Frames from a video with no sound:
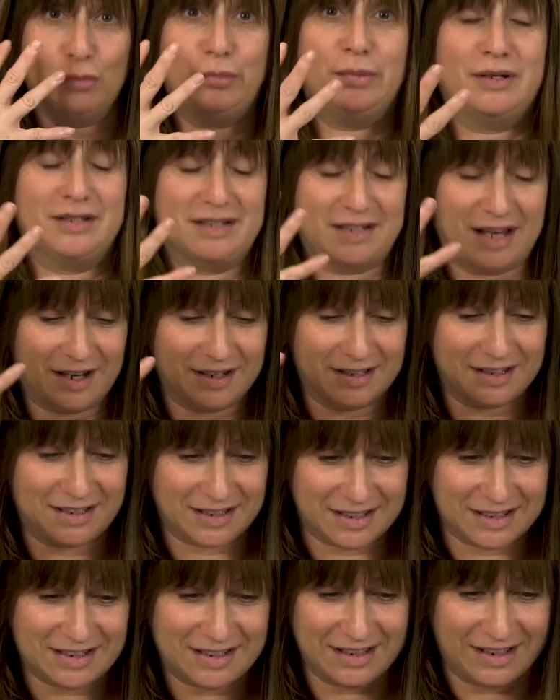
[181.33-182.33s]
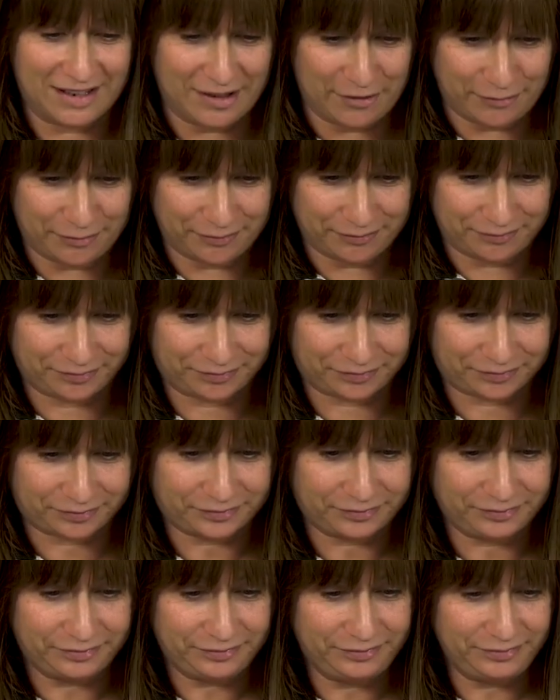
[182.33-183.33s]
open his eyes to see.
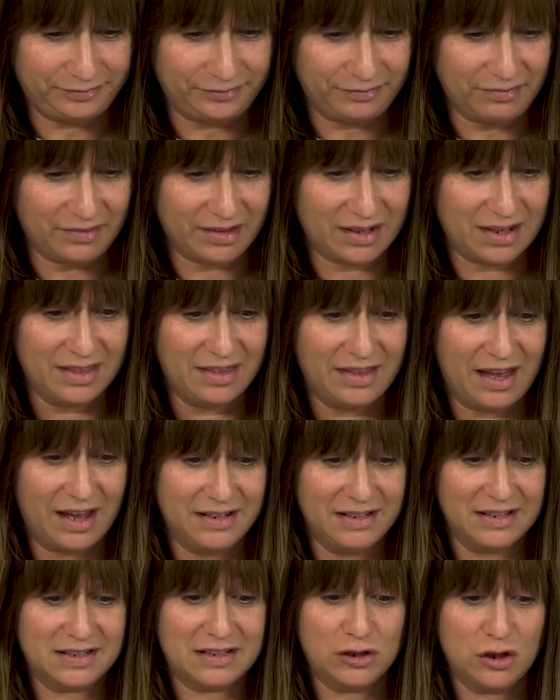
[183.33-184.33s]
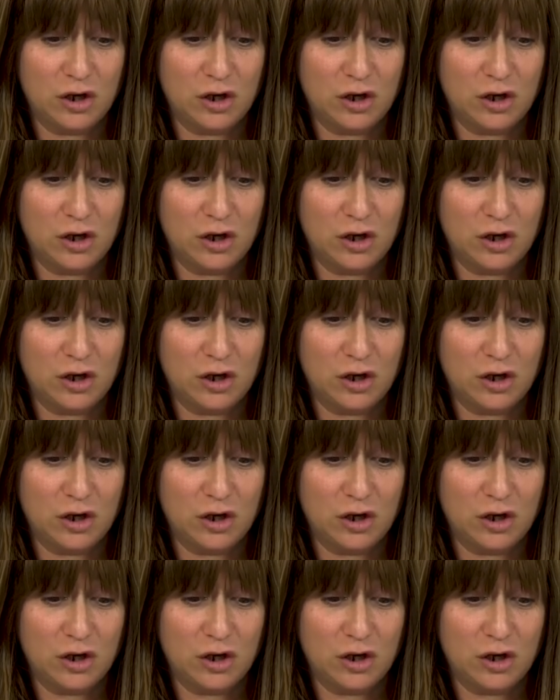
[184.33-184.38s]
That is,